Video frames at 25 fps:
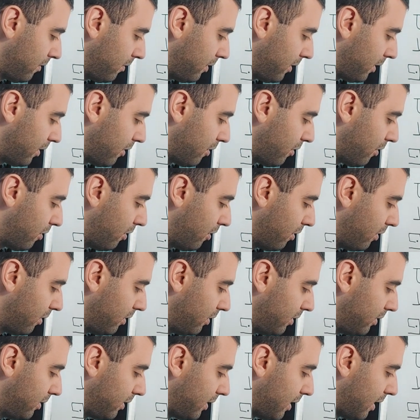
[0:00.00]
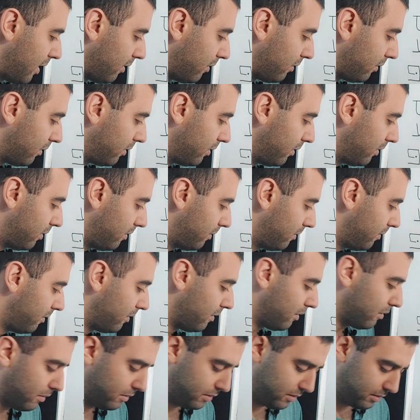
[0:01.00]
The gurgle sound.
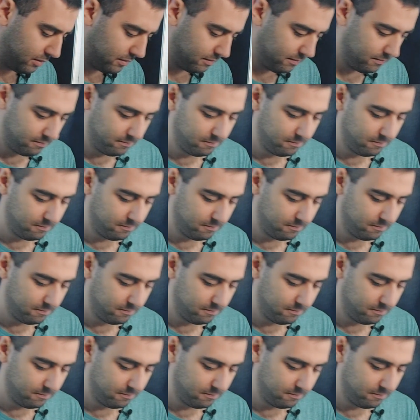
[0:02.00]
Okay.